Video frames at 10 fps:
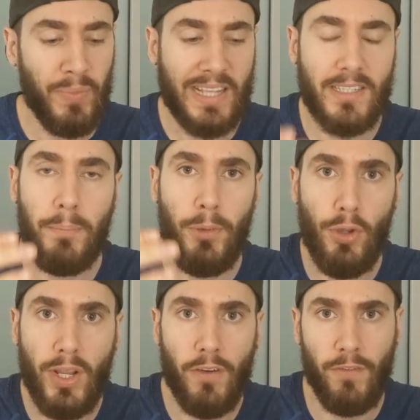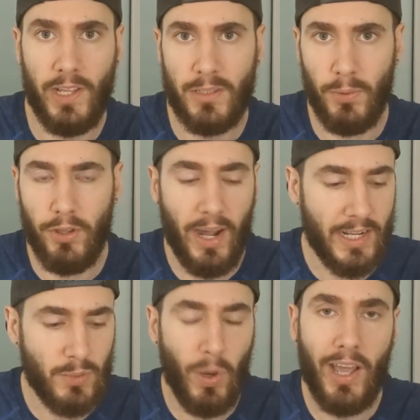That's the beauty of flexible
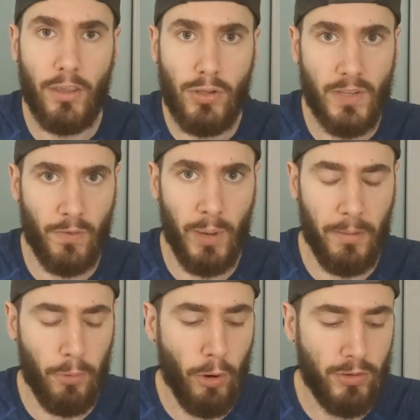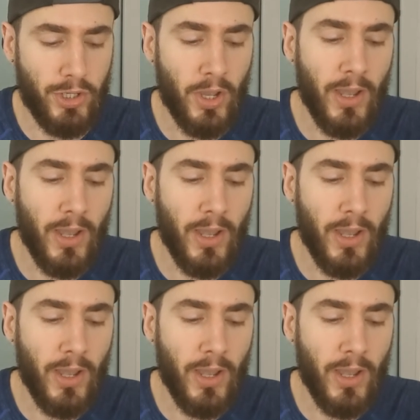dieting. It's why I use it for my approach.